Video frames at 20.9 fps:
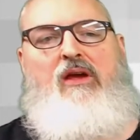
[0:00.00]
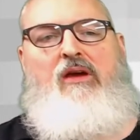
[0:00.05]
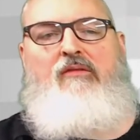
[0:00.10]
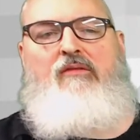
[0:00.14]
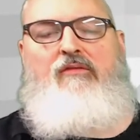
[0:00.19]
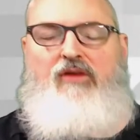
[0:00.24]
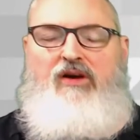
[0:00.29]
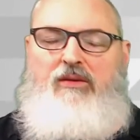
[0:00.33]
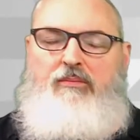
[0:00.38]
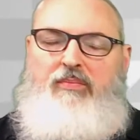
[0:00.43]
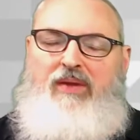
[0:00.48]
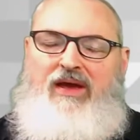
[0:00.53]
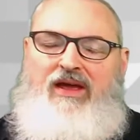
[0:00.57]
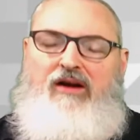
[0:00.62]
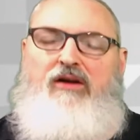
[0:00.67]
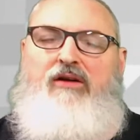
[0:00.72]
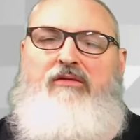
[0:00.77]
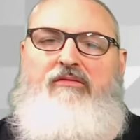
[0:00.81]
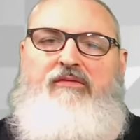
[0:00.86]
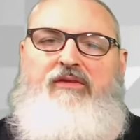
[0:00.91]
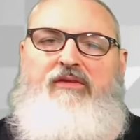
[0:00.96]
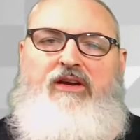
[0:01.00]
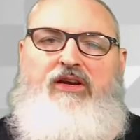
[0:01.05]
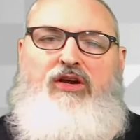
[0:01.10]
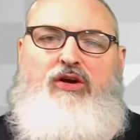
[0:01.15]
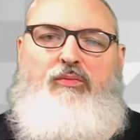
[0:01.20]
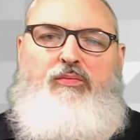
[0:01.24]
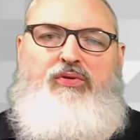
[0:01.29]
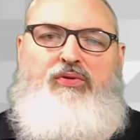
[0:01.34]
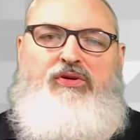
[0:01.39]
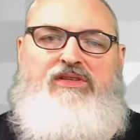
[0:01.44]
for a better
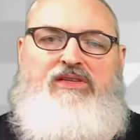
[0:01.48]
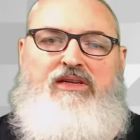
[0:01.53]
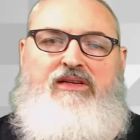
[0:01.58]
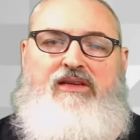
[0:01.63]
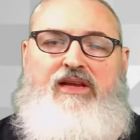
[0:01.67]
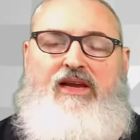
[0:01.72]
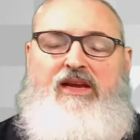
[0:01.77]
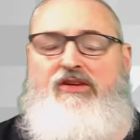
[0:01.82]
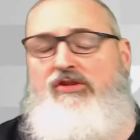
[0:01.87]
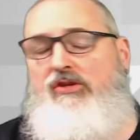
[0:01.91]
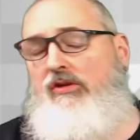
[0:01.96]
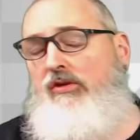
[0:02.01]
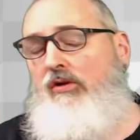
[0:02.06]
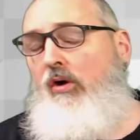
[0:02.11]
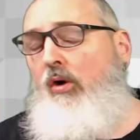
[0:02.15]
video presentation,